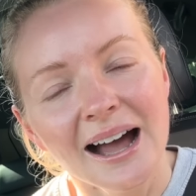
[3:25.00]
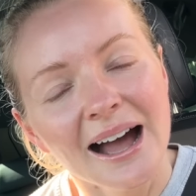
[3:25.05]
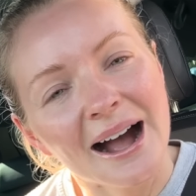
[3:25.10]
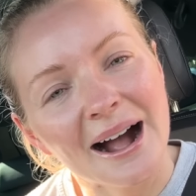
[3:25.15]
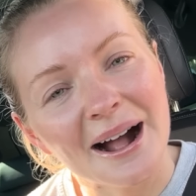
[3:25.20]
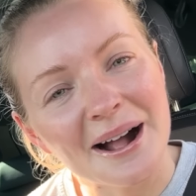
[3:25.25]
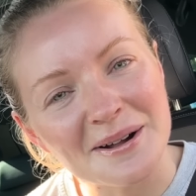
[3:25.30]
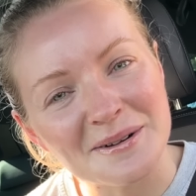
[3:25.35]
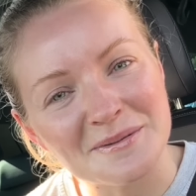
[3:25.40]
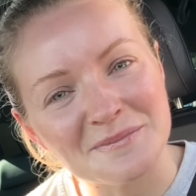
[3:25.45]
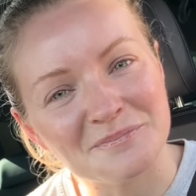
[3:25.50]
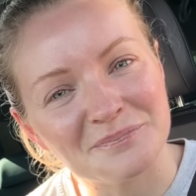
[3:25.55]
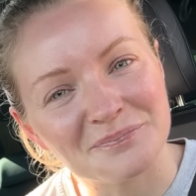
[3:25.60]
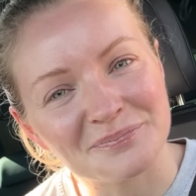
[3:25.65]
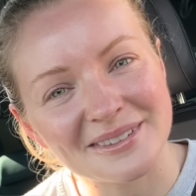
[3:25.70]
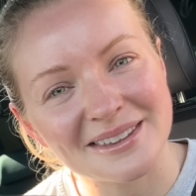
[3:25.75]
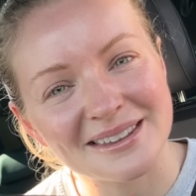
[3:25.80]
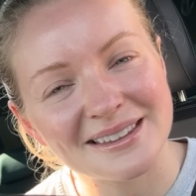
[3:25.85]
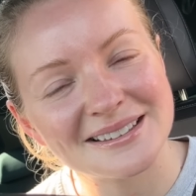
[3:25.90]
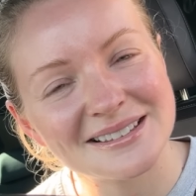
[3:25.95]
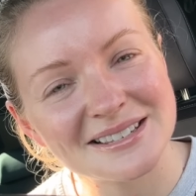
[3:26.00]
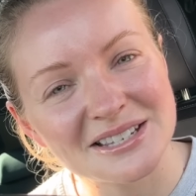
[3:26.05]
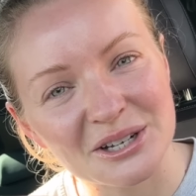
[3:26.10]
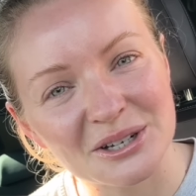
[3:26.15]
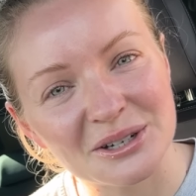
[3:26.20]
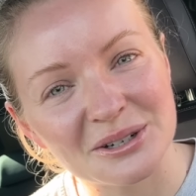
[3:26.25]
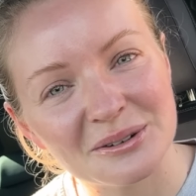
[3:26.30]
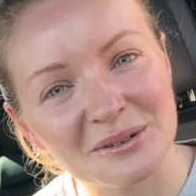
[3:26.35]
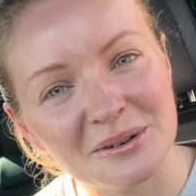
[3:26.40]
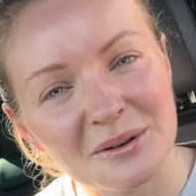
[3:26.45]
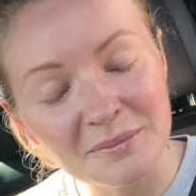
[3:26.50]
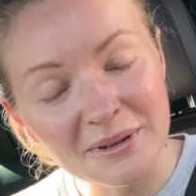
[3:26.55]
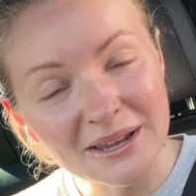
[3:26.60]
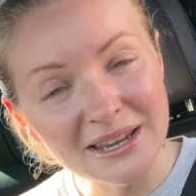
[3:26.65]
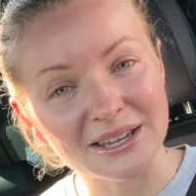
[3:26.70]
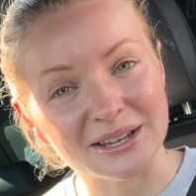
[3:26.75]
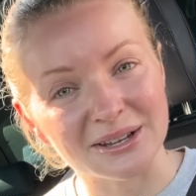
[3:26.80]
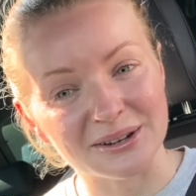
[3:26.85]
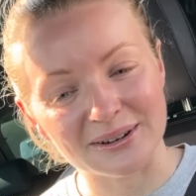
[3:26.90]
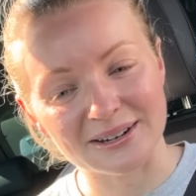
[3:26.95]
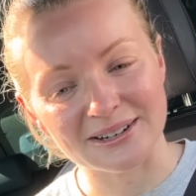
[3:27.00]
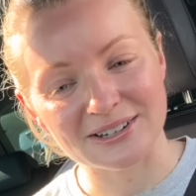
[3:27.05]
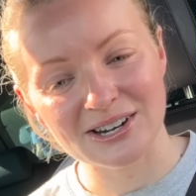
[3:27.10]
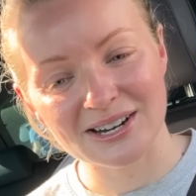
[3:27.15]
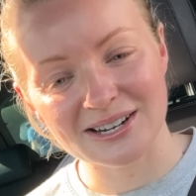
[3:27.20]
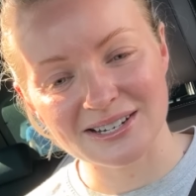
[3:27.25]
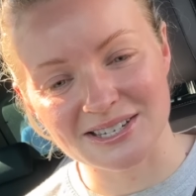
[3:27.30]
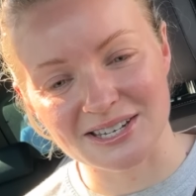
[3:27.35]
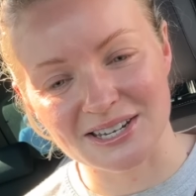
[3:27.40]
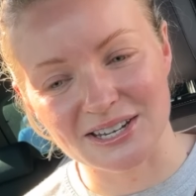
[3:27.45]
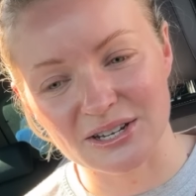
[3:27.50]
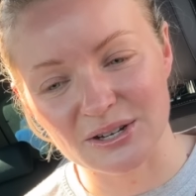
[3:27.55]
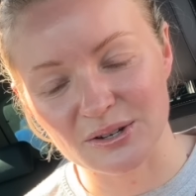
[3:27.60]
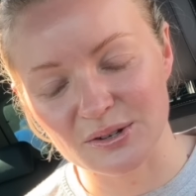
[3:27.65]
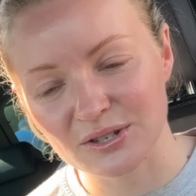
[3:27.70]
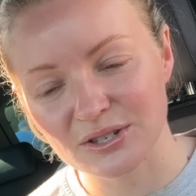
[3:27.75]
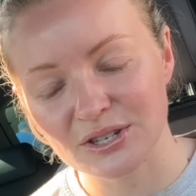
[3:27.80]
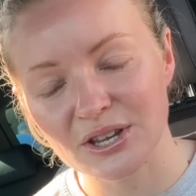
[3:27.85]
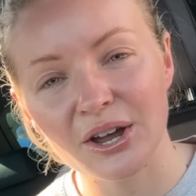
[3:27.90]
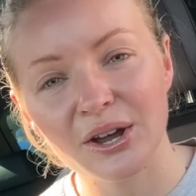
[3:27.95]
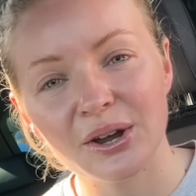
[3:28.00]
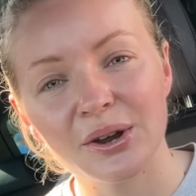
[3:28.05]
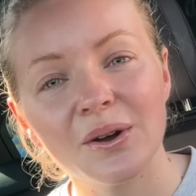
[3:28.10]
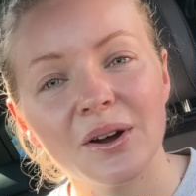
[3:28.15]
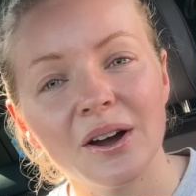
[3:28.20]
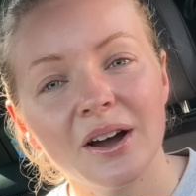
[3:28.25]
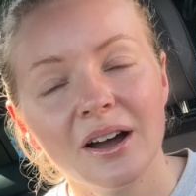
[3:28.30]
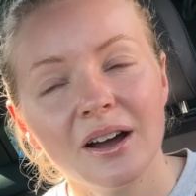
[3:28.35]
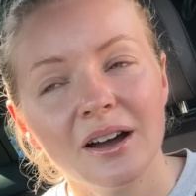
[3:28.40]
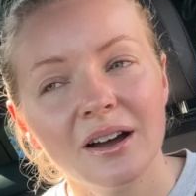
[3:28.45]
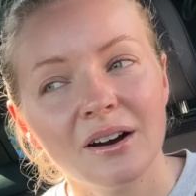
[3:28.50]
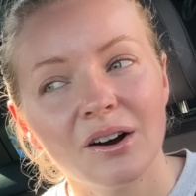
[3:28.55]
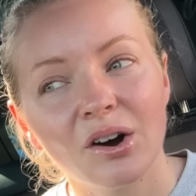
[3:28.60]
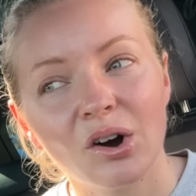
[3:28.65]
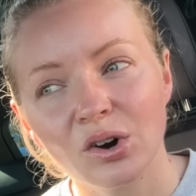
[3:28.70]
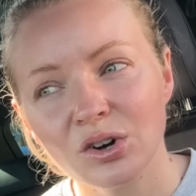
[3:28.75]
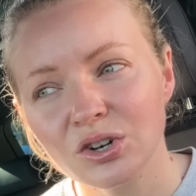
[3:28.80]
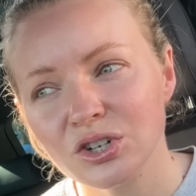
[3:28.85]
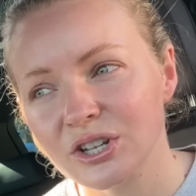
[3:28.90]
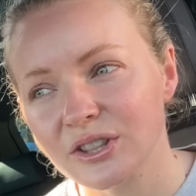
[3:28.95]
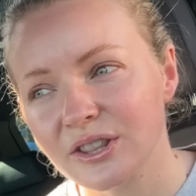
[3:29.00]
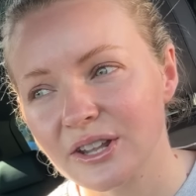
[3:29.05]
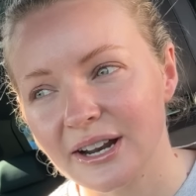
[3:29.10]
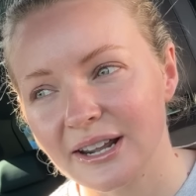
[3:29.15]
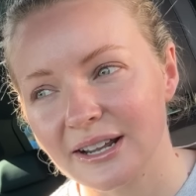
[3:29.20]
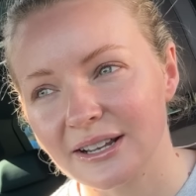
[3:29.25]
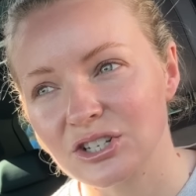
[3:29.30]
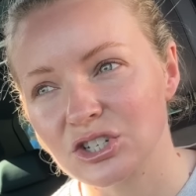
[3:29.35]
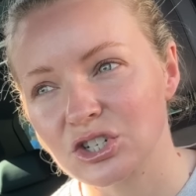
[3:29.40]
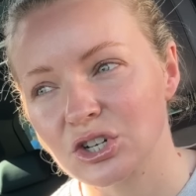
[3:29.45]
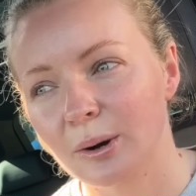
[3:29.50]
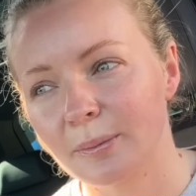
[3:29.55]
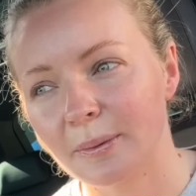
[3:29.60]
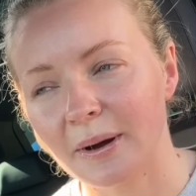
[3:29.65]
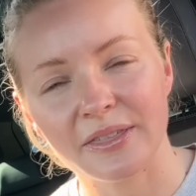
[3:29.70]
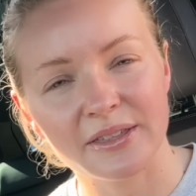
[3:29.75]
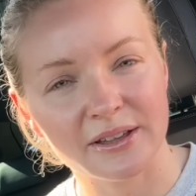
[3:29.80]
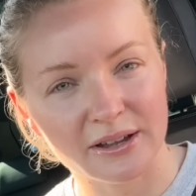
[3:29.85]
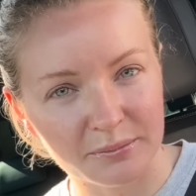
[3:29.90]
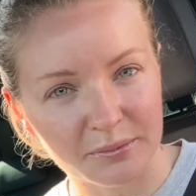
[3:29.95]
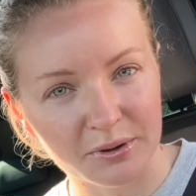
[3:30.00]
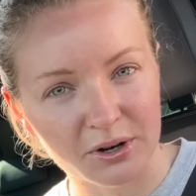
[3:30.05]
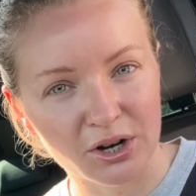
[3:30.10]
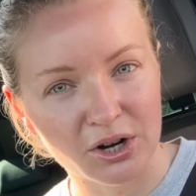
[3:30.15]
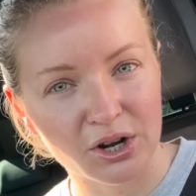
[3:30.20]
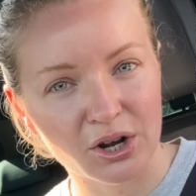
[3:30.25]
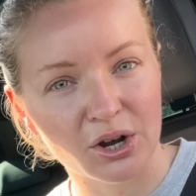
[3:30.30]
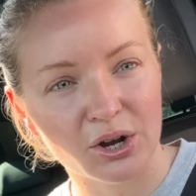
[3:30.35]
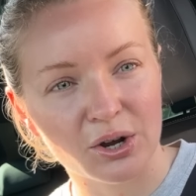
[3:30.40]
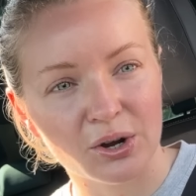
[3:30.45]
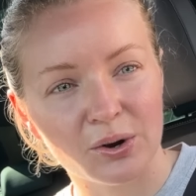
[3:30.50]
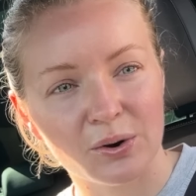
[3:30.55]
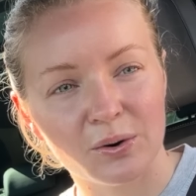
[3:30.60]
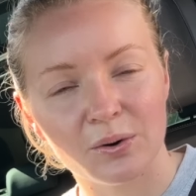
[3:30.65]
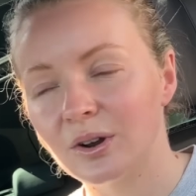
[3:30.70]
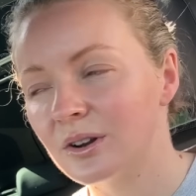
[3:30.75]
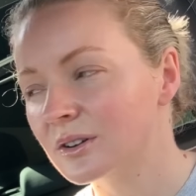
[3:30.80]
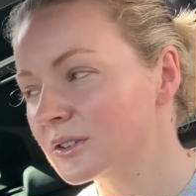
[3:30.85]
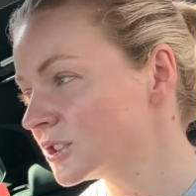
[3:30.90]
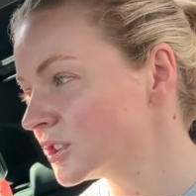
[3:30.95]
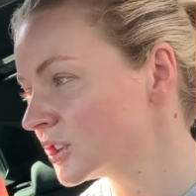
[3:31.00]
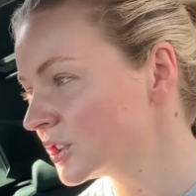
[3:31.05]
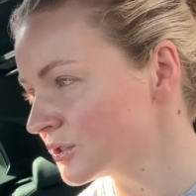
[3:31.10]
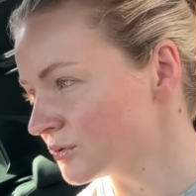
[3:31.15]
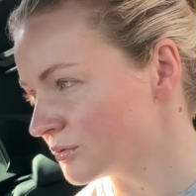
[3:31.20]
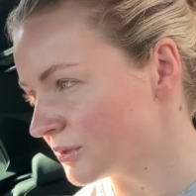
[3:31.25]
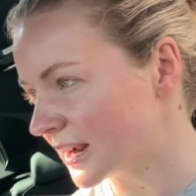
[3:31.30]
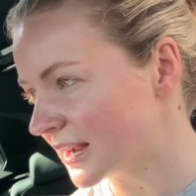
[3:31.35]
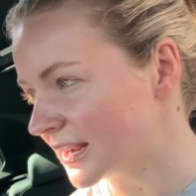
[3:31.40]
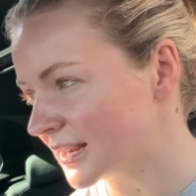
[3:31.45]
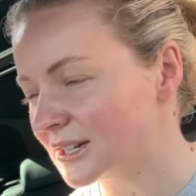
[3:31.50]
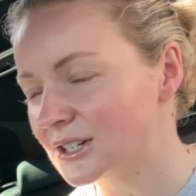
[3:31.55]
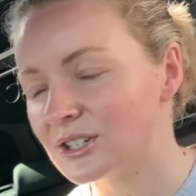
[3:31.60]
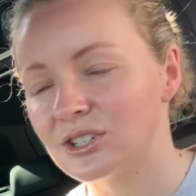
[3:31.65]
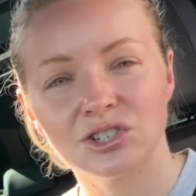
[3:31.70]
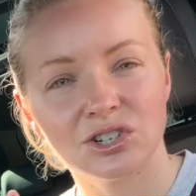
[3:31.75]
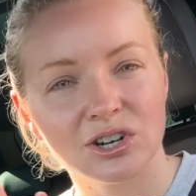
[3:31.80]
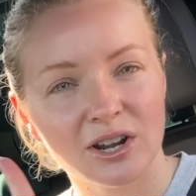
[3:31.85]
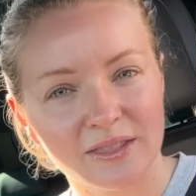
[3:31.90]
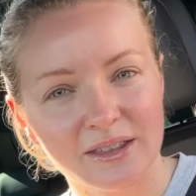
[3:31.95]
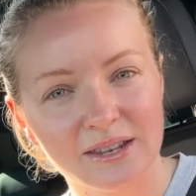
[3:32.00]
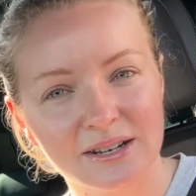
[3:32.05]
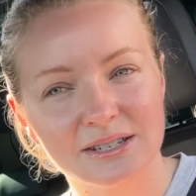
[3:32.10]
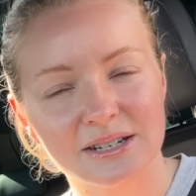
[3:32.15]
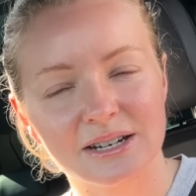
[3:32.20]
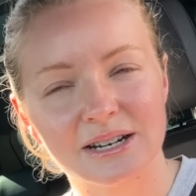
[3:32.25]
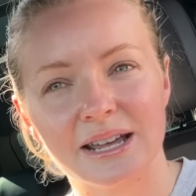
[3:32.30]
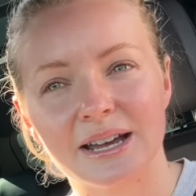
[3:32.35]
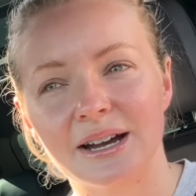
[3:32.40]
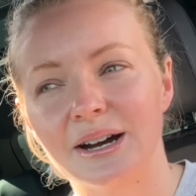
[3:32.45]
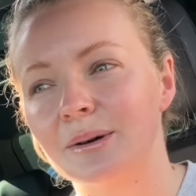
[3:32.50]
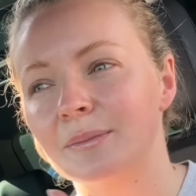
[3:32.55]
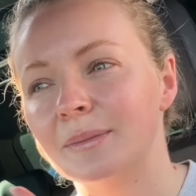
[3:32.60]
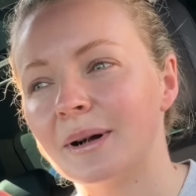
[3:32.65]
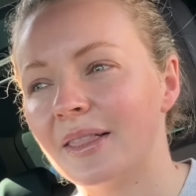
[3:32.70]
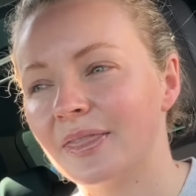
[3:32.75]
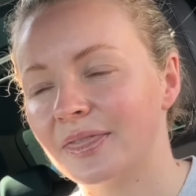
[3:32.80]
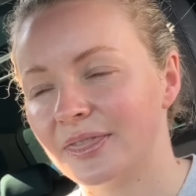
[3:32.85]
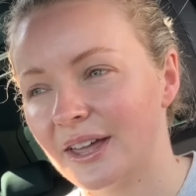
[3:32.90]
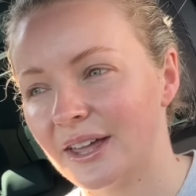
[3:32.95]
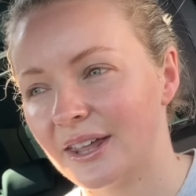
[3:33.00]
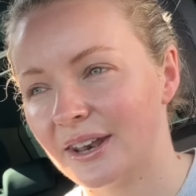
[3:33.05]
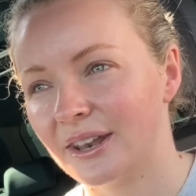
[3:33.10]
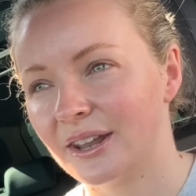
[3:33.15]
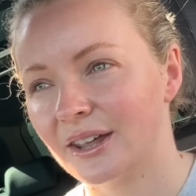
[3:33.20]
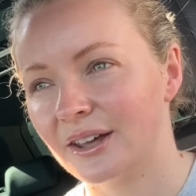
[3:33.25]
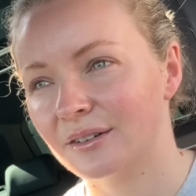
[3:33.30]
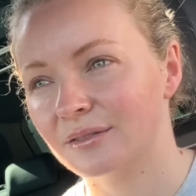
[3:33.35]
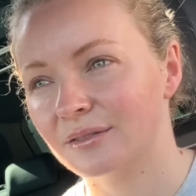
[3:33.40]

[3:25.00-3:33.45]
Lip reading: to meet you and chat to you. So on to the next job. I think I'm gonna go to the Range and then Dunelm and then